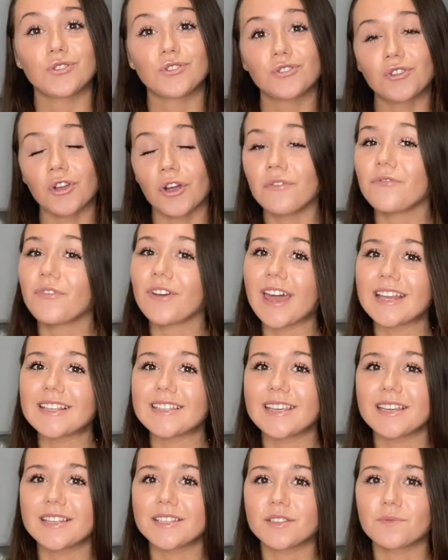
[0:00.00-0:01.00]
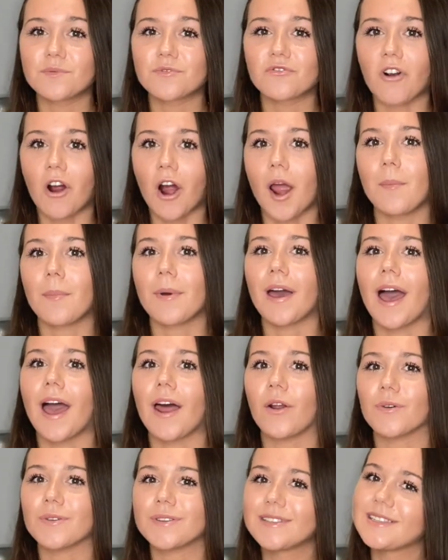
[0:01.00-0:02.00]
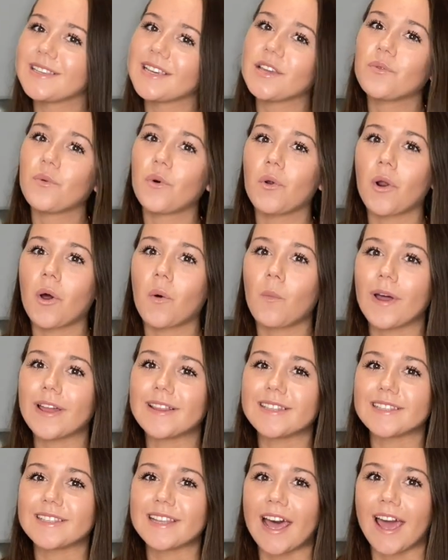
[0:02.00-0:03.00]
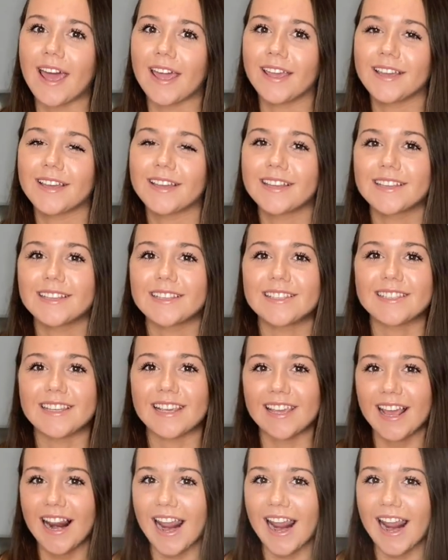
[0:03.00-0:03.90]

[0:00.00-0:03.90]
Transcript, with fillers: Don't forget to hit subscribe and I'll see you all on Wednesday. See you